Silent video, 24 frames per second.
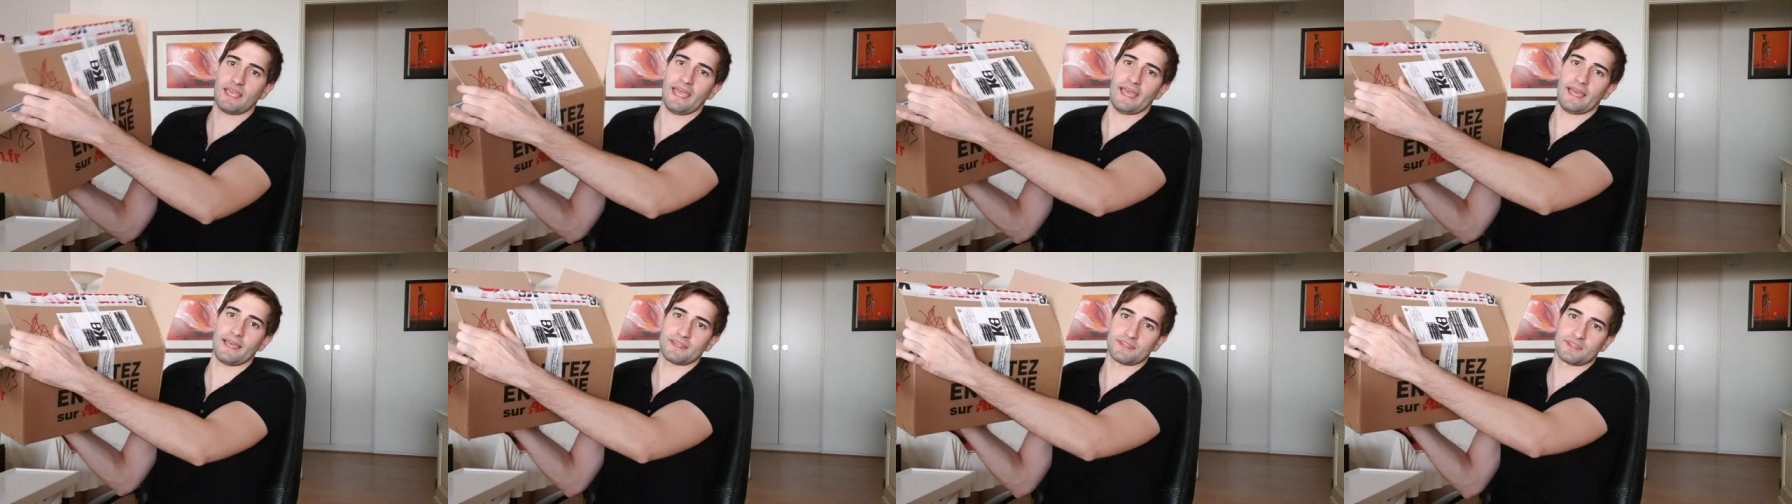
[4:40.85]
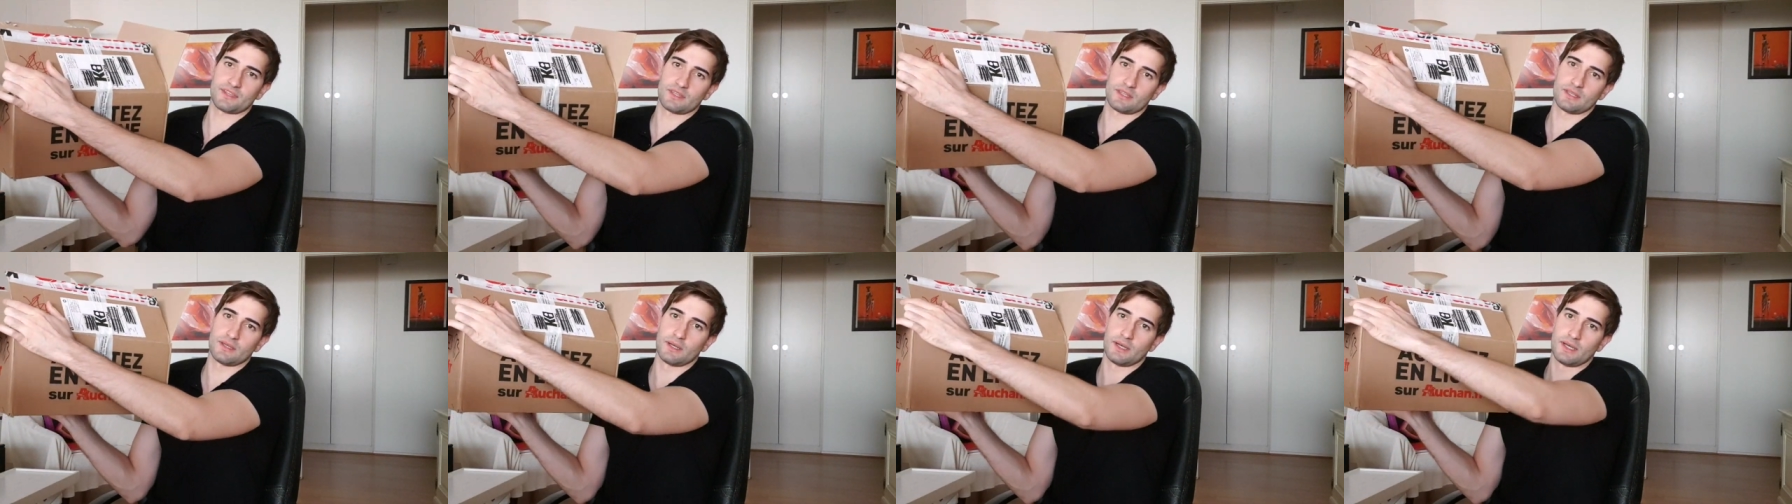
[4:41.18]

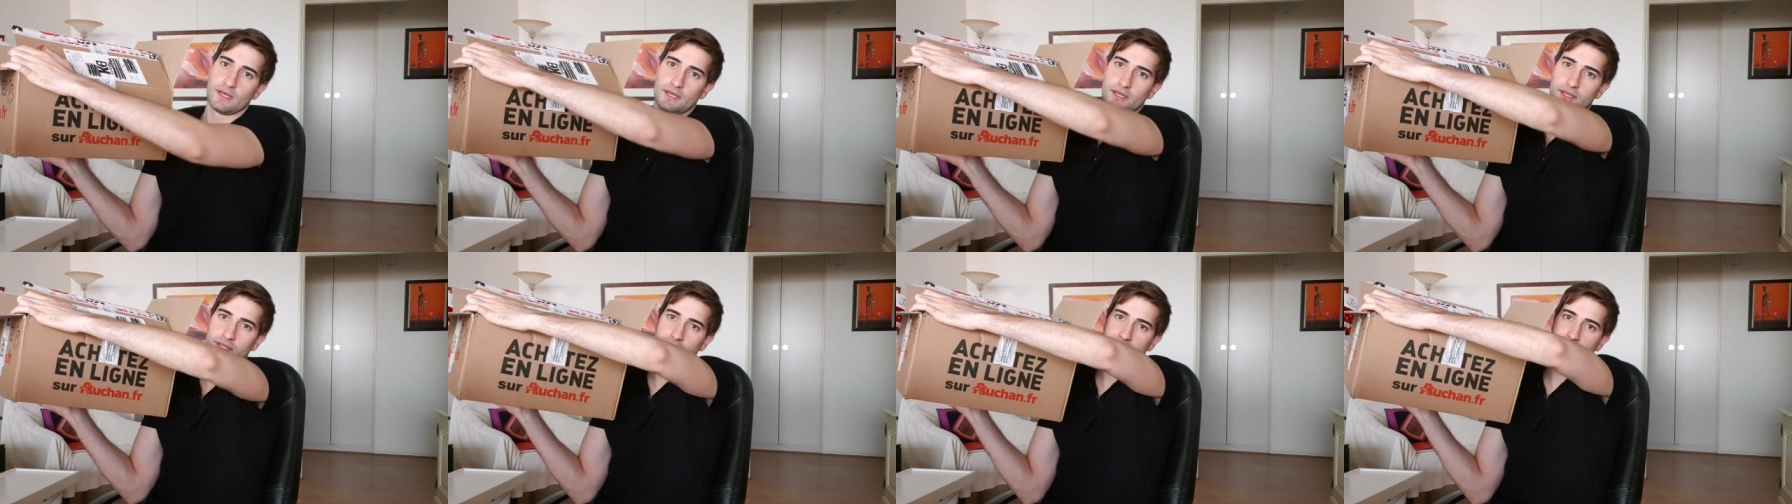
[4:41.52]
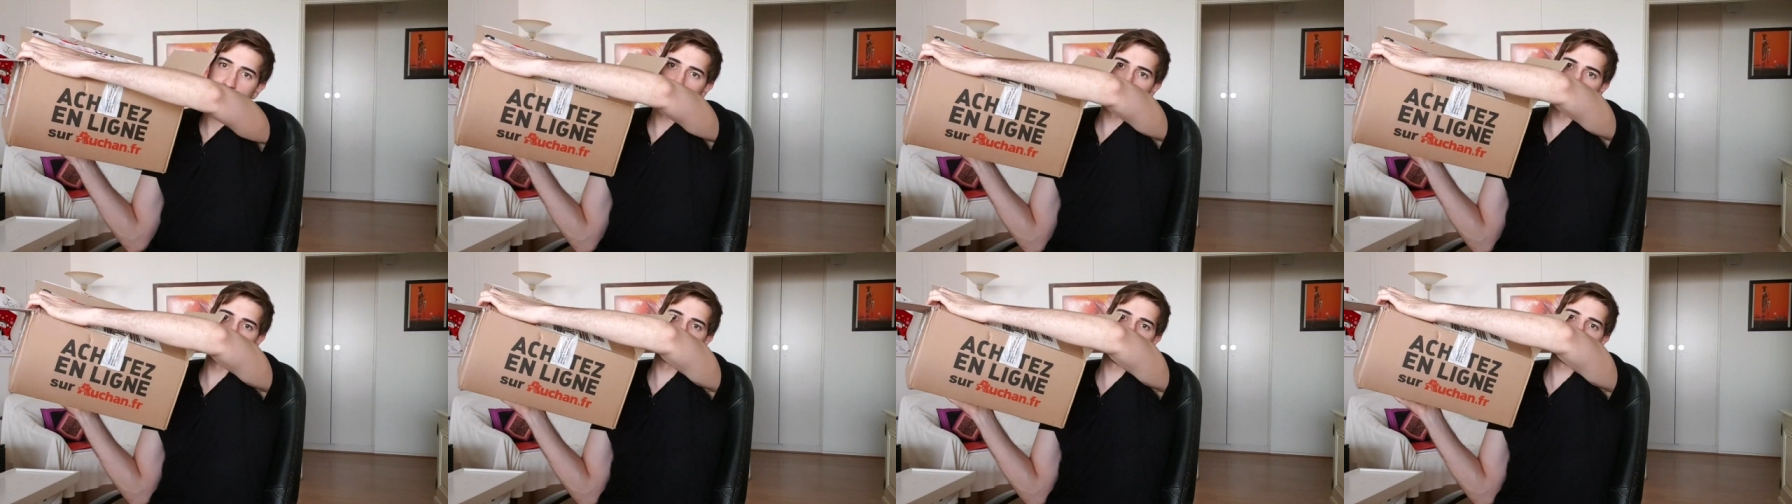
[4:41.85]
has the
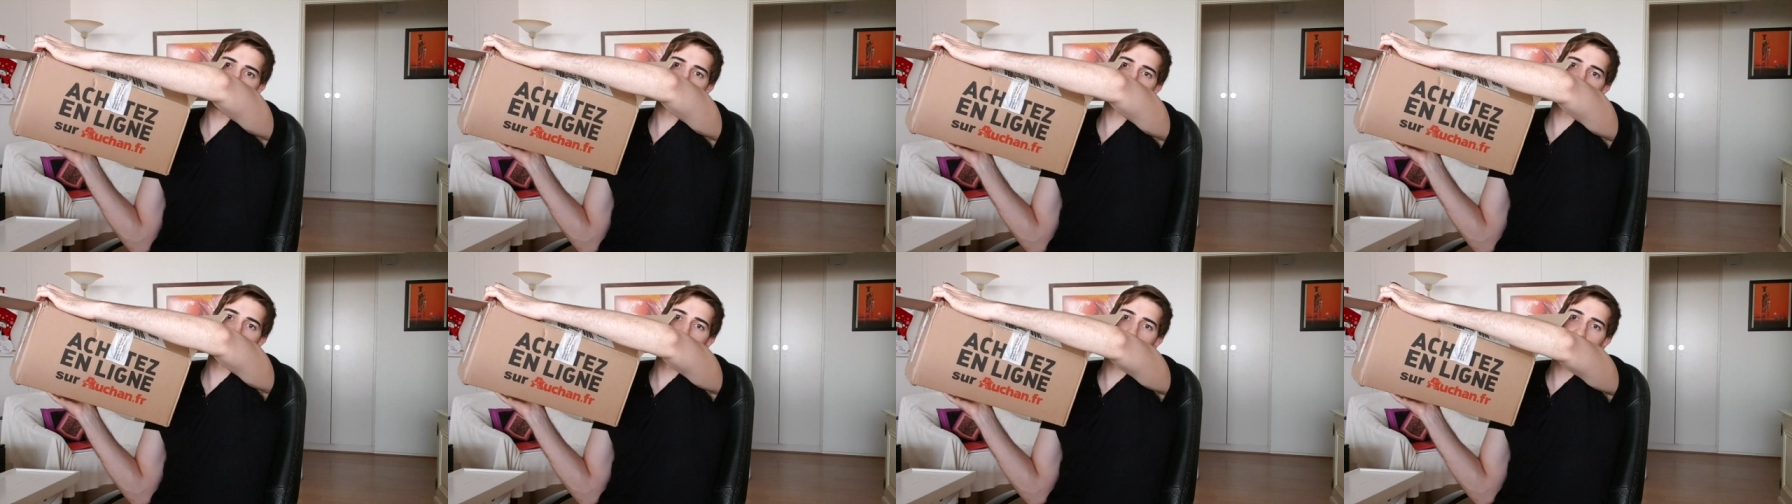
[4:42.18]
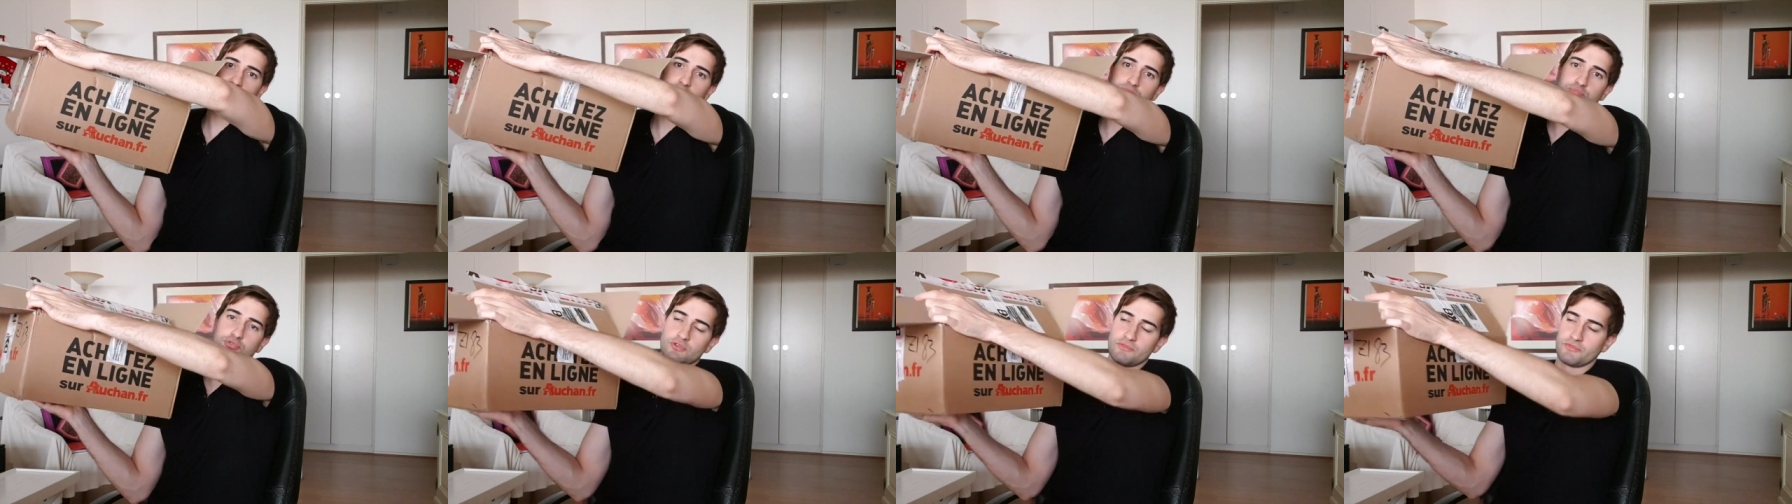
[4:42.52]
the branding of
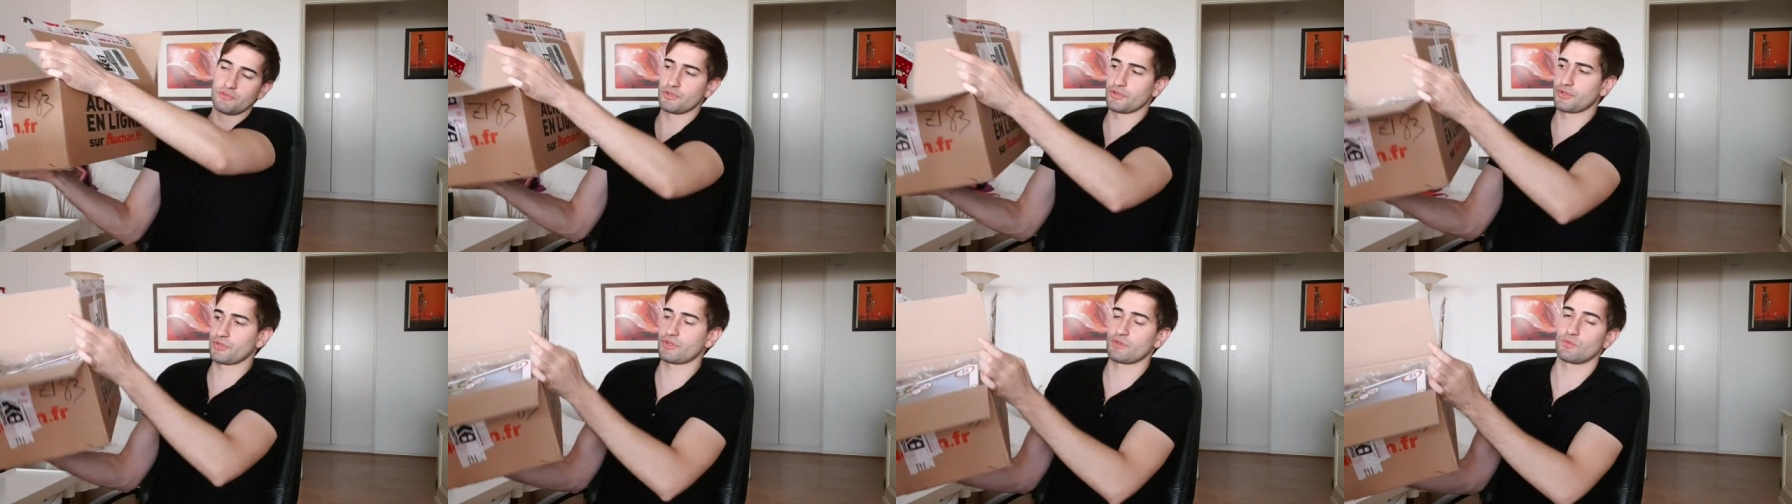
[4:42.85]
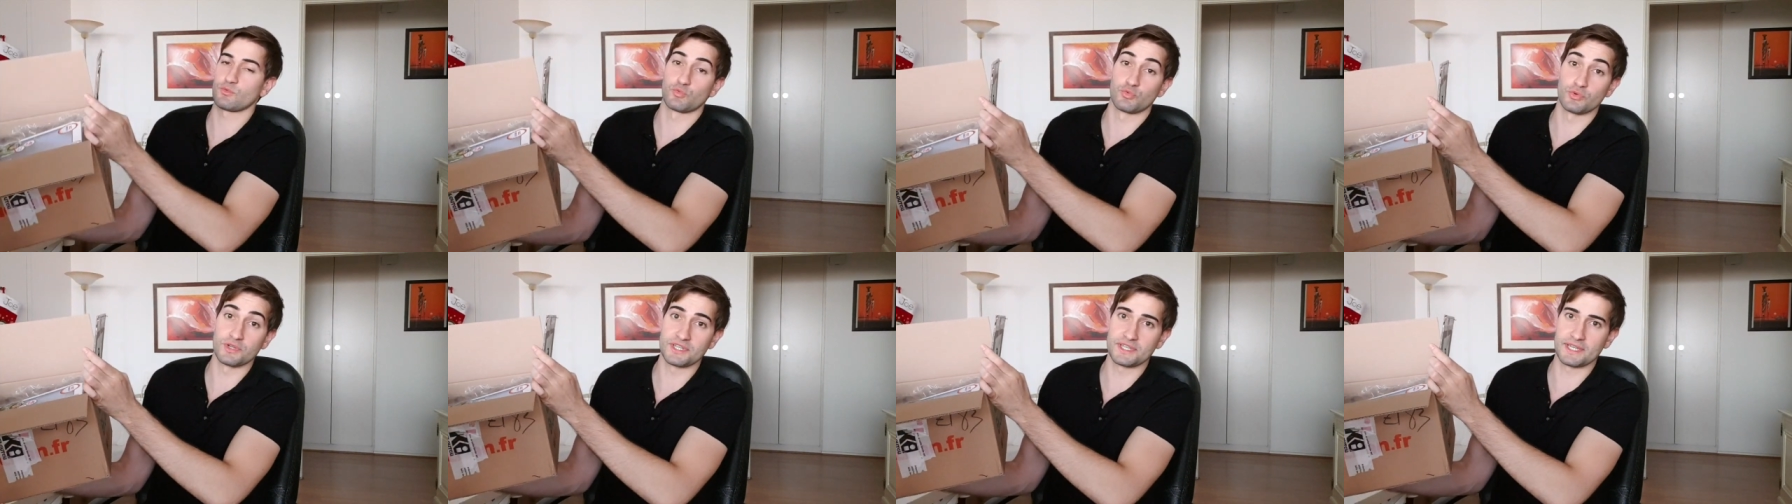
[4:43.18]
the previous
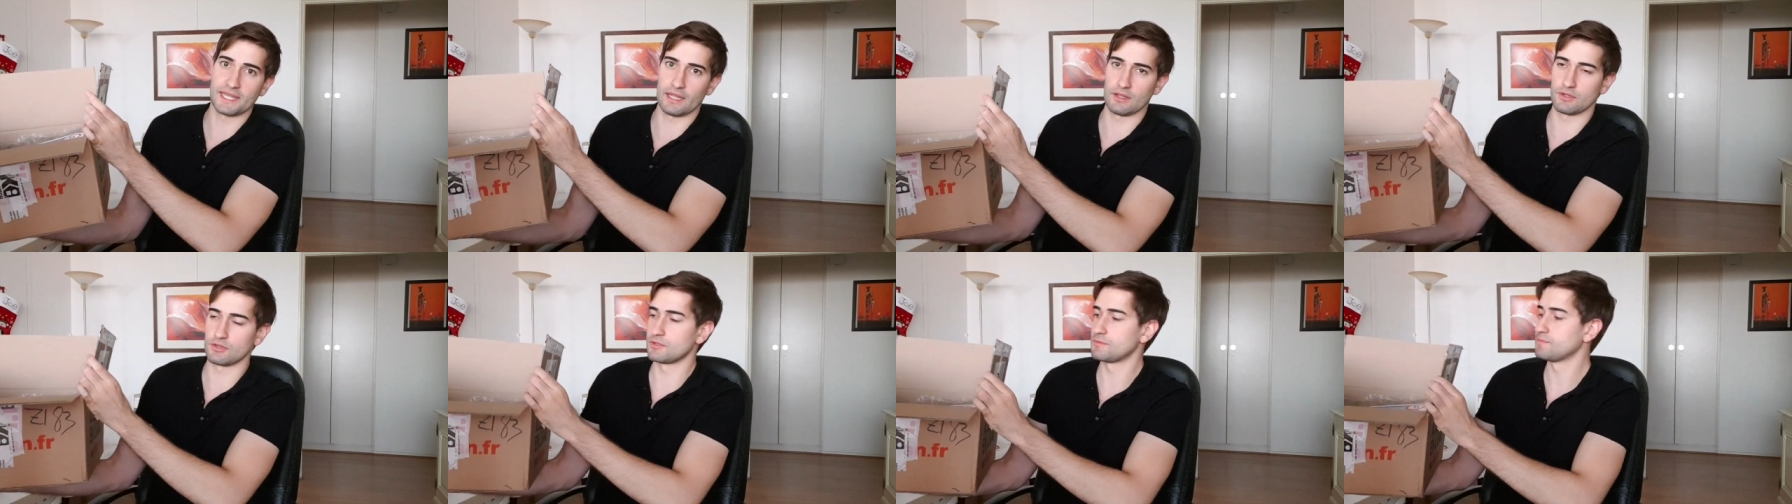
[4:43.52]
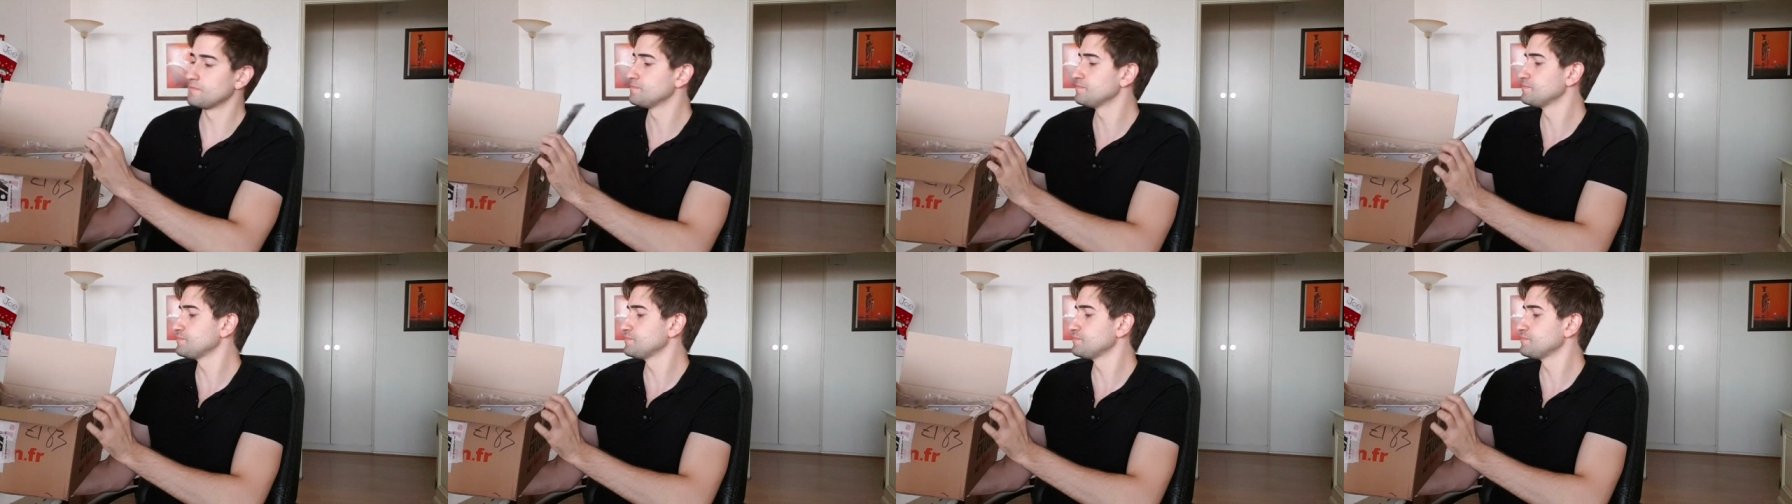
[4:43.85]
retailer.